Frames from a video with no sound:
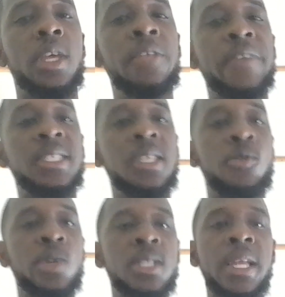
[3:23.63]
Invest
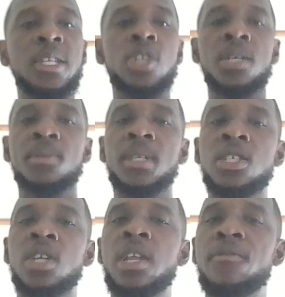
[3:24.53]
in resilient
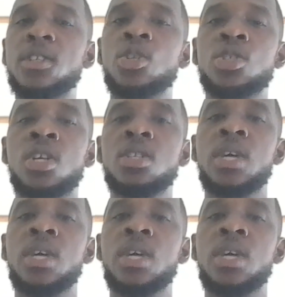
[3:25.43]
transportation infrastructure